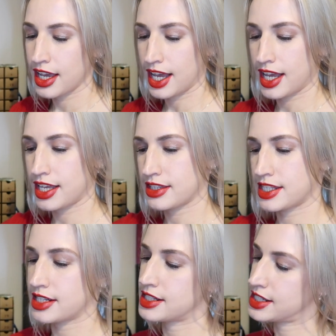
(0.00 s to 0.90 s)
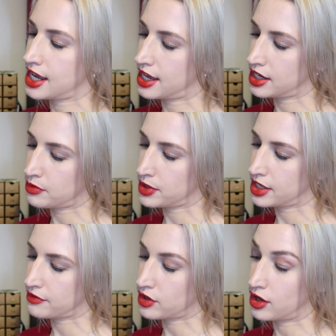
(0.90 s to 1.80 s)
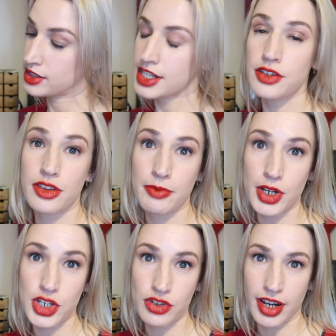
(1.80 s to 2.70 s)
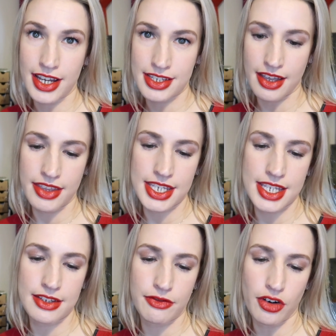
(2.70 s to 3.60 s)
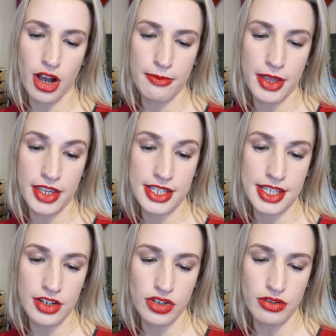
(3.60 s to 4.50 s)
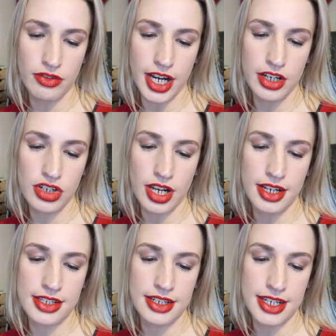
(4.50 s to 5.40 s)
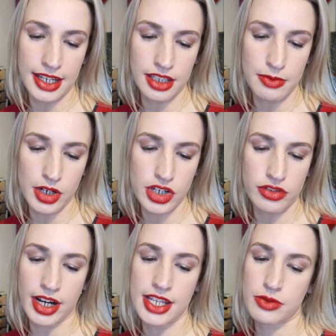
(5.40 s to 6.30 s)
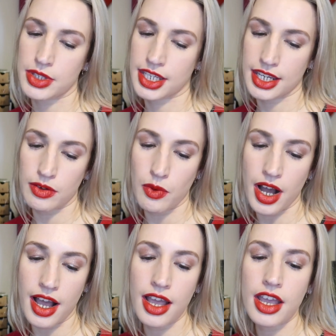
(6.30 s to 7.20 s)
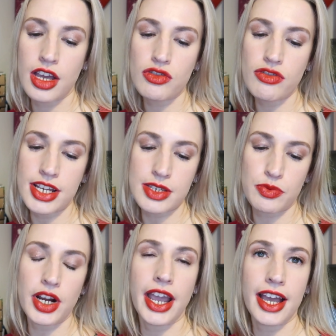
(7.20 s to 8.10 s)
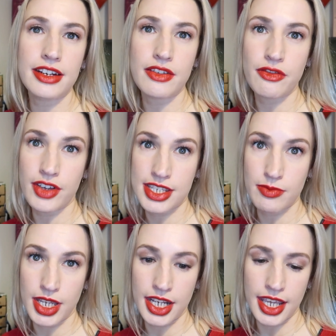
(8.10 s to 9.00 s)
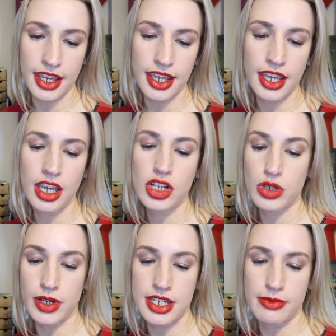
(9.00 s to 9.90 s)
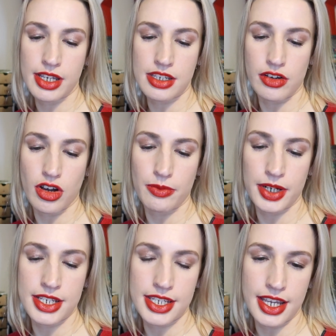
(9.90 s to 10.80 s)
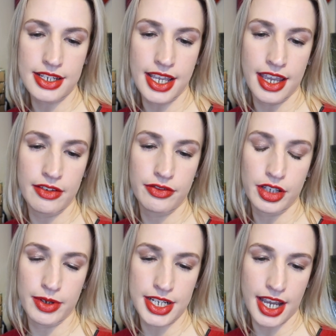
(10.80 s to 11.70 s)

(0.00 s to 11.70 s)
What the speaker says: and today we have got another moisturizer. This is from the Essential range, and it's the Daily Moisturizer with quinoa, raspberry and vitamin E, 20 mils or 0.68 fluid